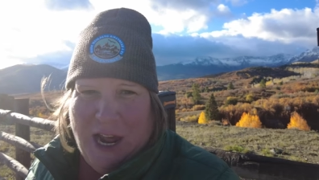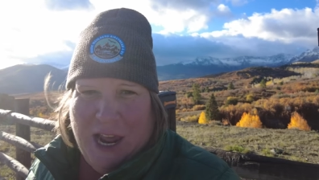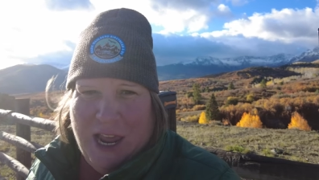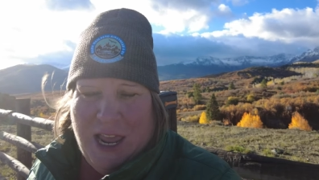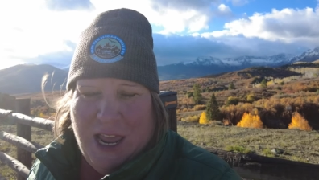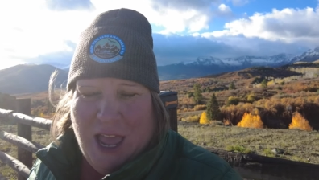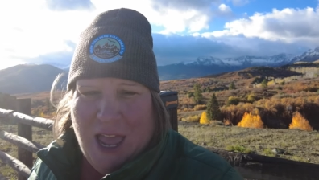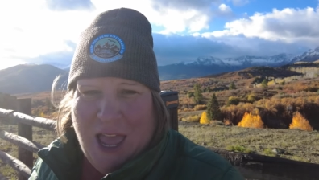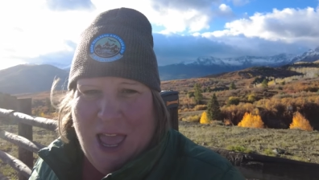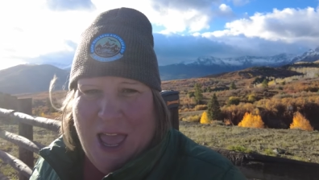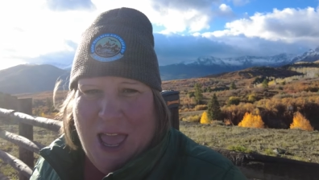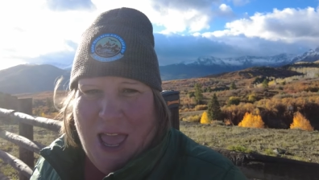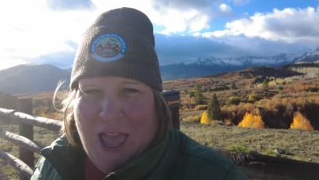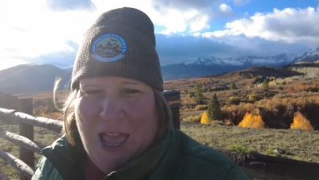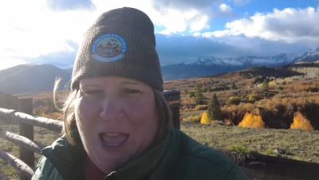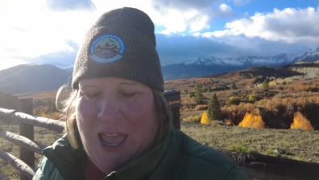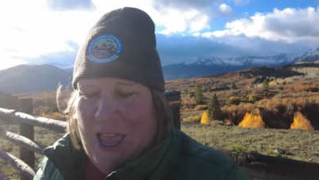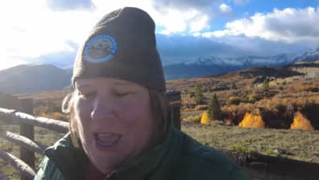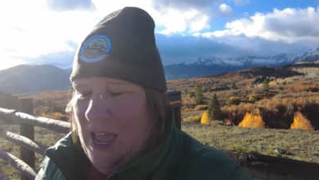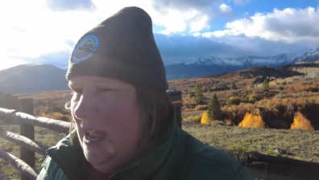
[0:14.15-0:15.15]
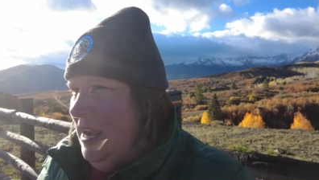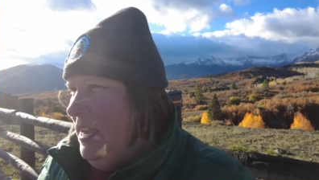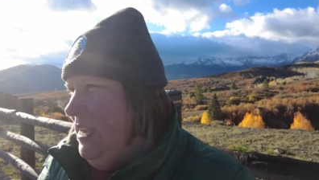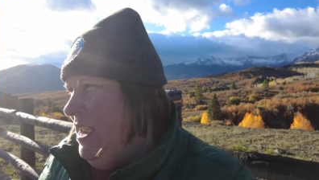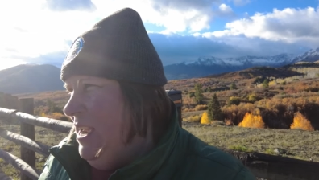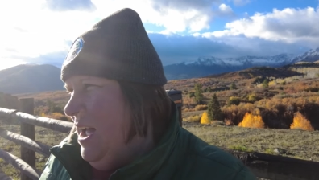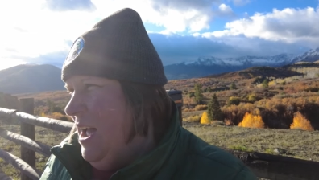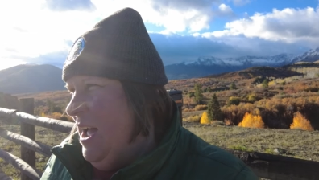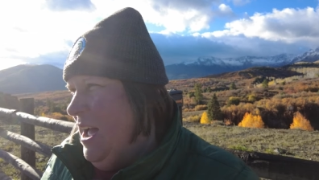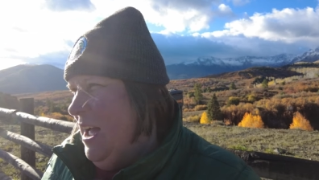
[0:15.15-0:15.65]
night
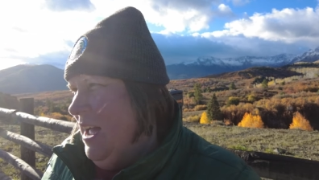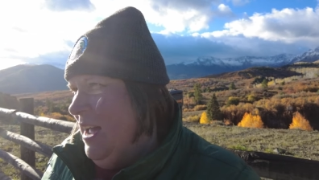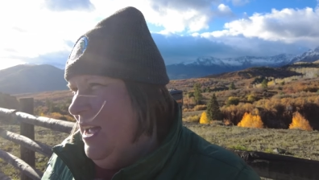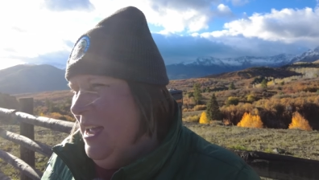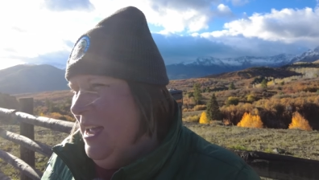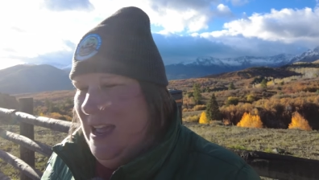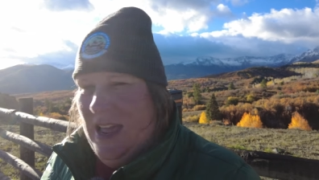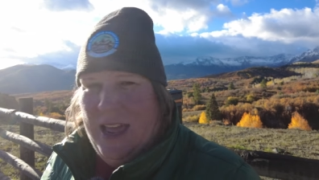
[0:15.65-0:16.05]
and uh,